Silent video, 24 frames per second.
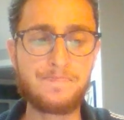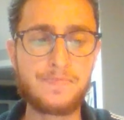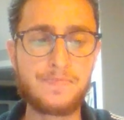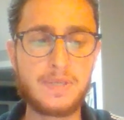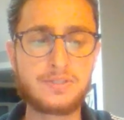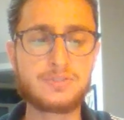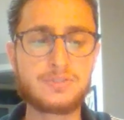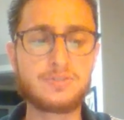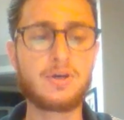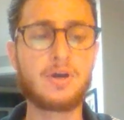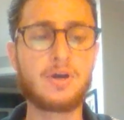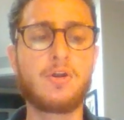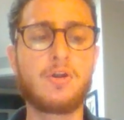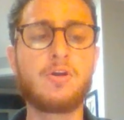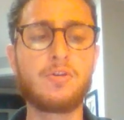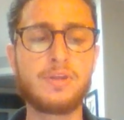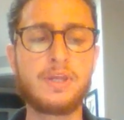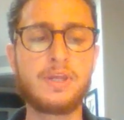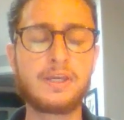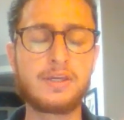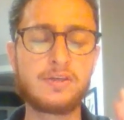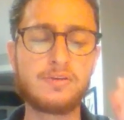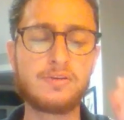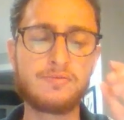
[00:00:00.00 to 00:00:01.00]
It's not all
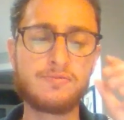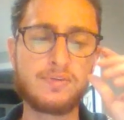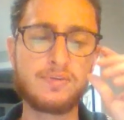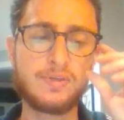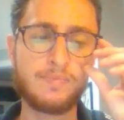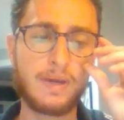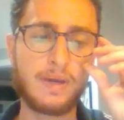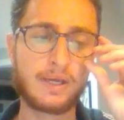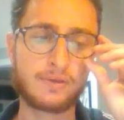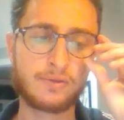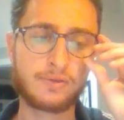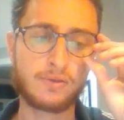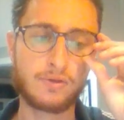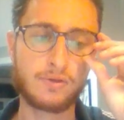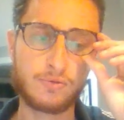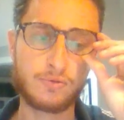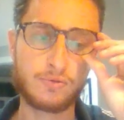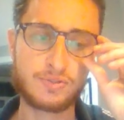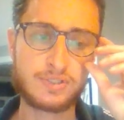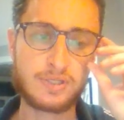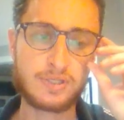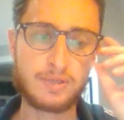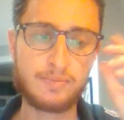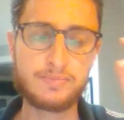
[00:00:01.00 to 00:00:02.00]
negative feedback, though.
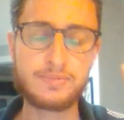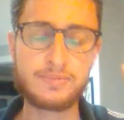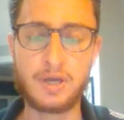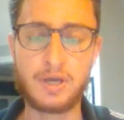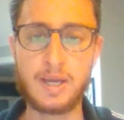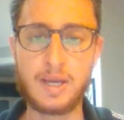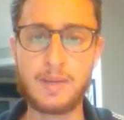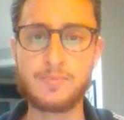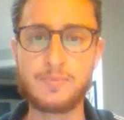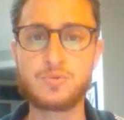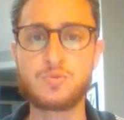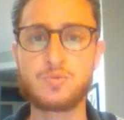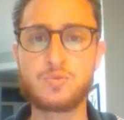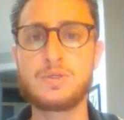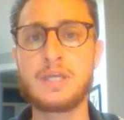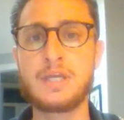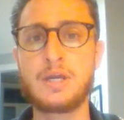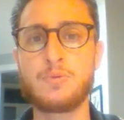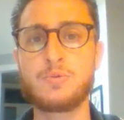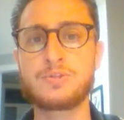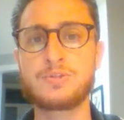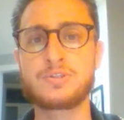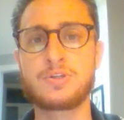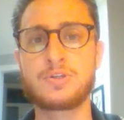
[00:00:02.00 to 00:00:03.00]
Sometimes we
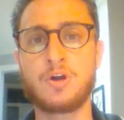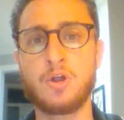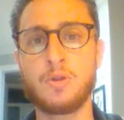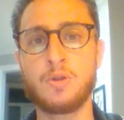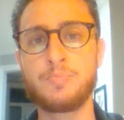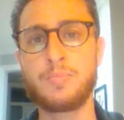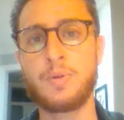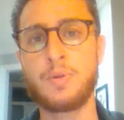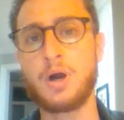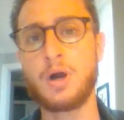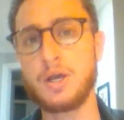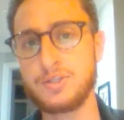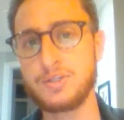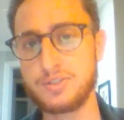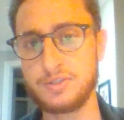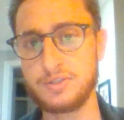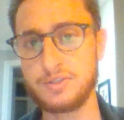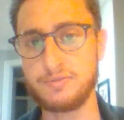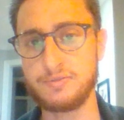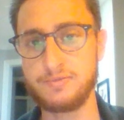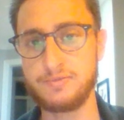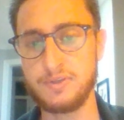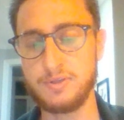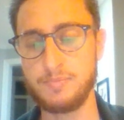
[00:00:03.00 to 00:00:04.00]
get what's called
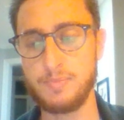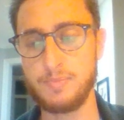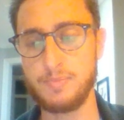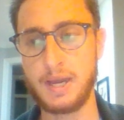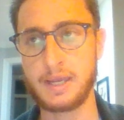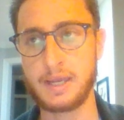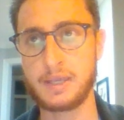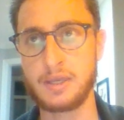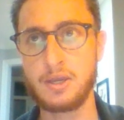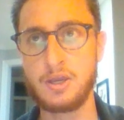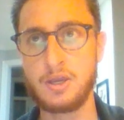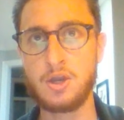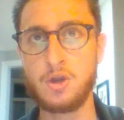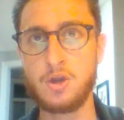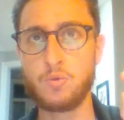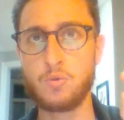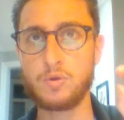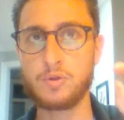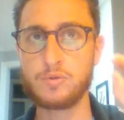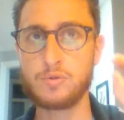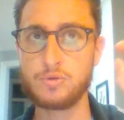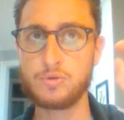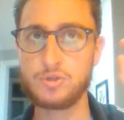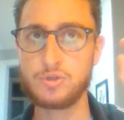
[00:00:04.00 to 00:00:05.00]
positive feedback,
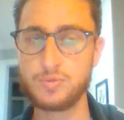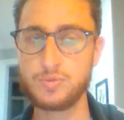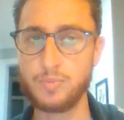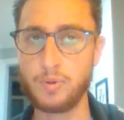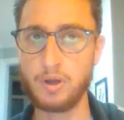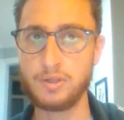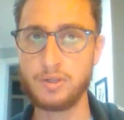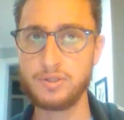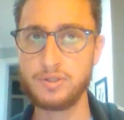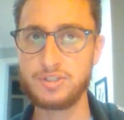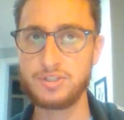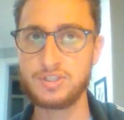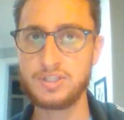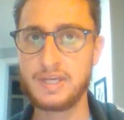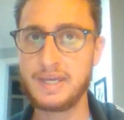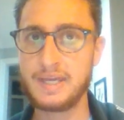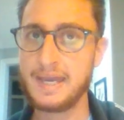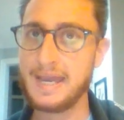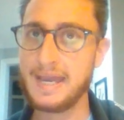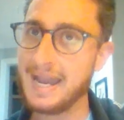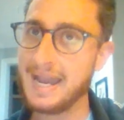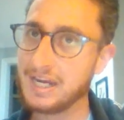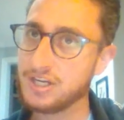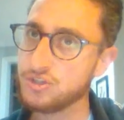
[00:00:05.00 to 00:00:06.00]
where the response
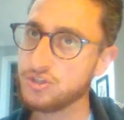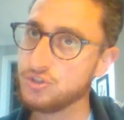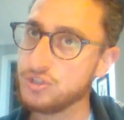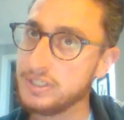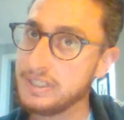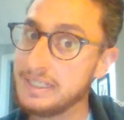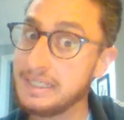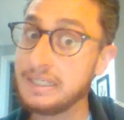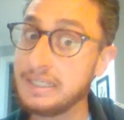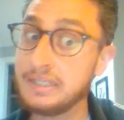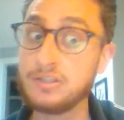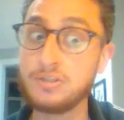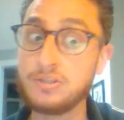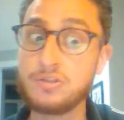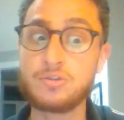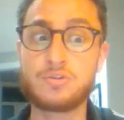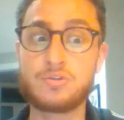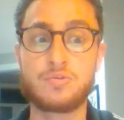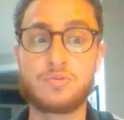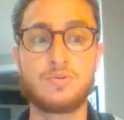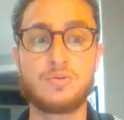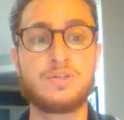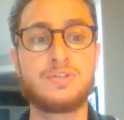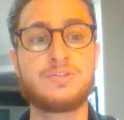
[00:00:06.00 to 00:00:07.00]
actually
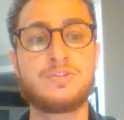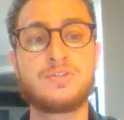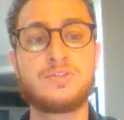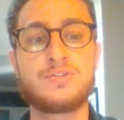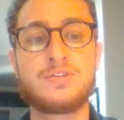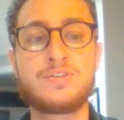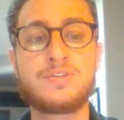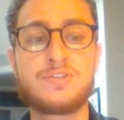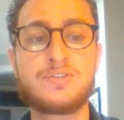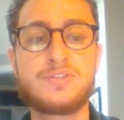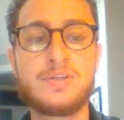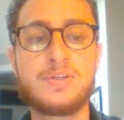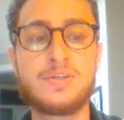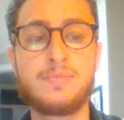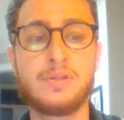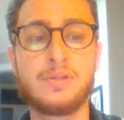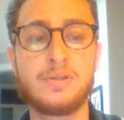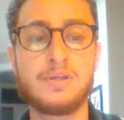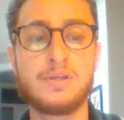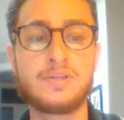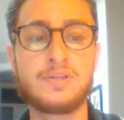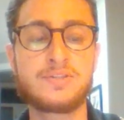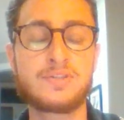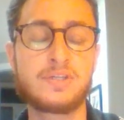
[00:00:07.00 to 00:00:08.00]
increases the
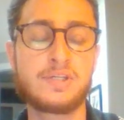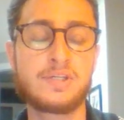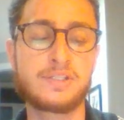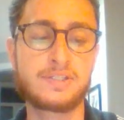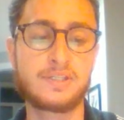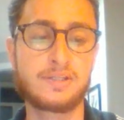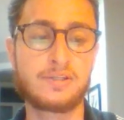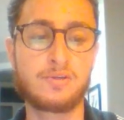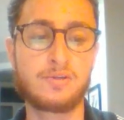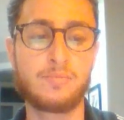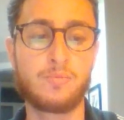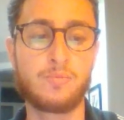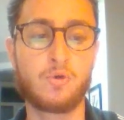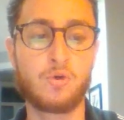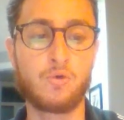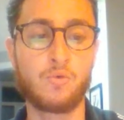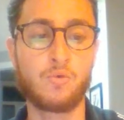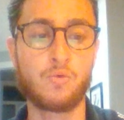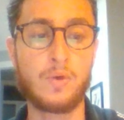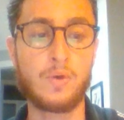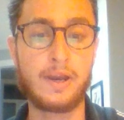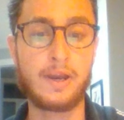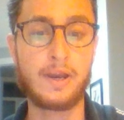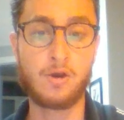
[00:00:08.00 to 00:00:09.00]
stimulus. And it's a little more
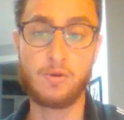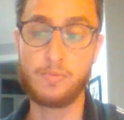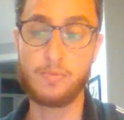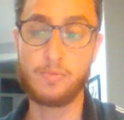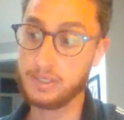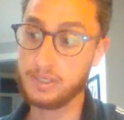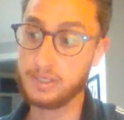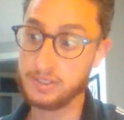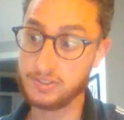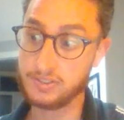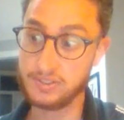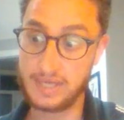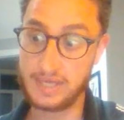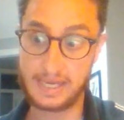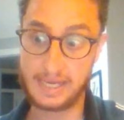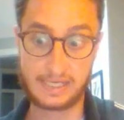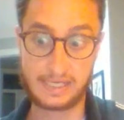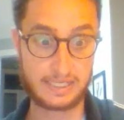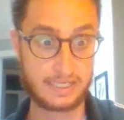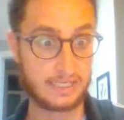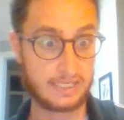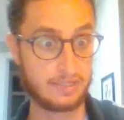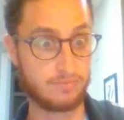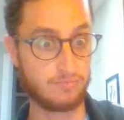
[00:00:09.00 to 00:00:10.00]
rare because
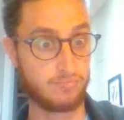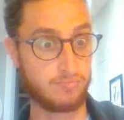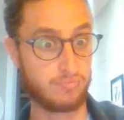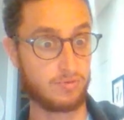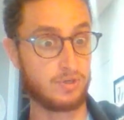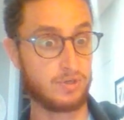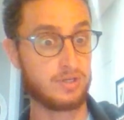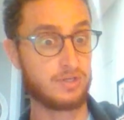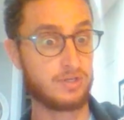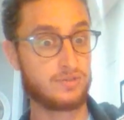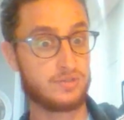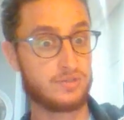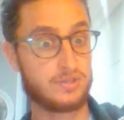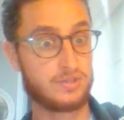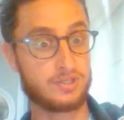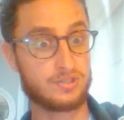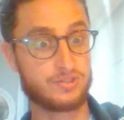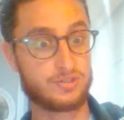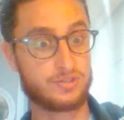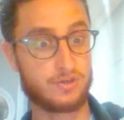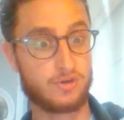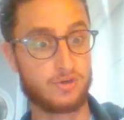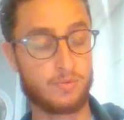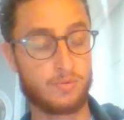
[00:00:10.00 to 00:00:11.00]
that kind of brings
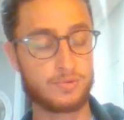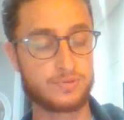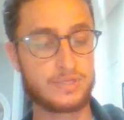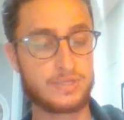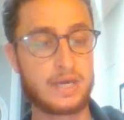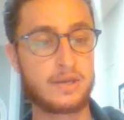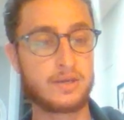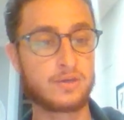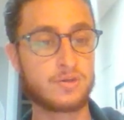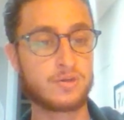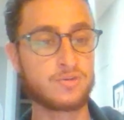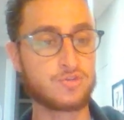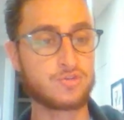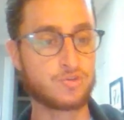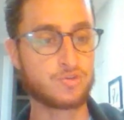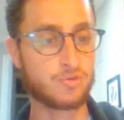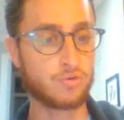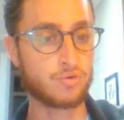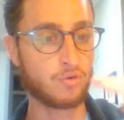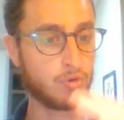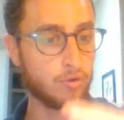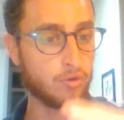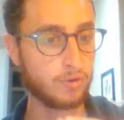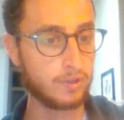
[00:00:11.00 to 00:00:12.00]
things almost out of
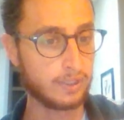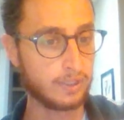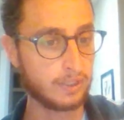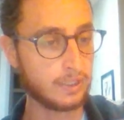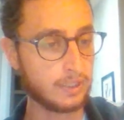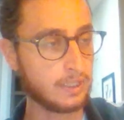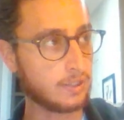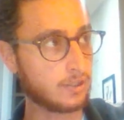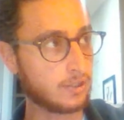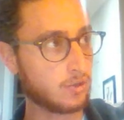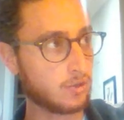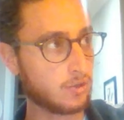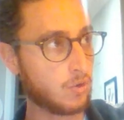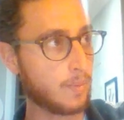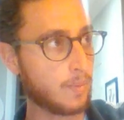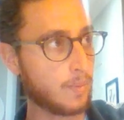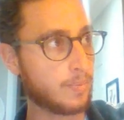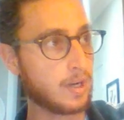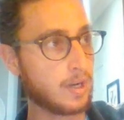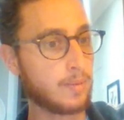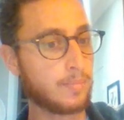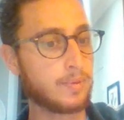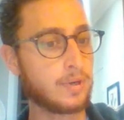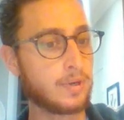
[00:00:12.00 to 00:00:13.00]
control. They go up
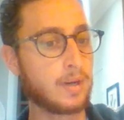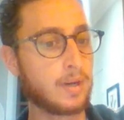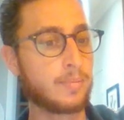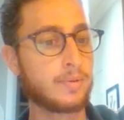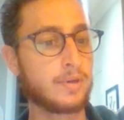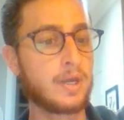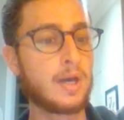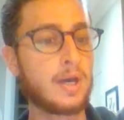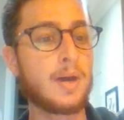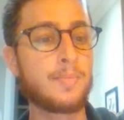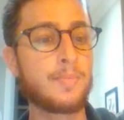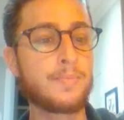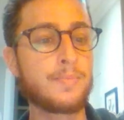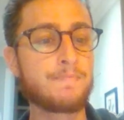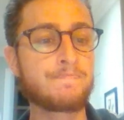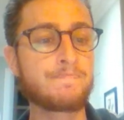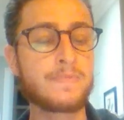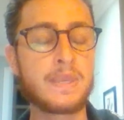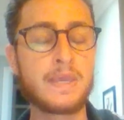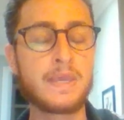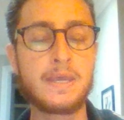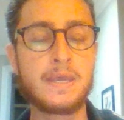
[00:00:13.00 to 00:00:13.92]
and up and up and up.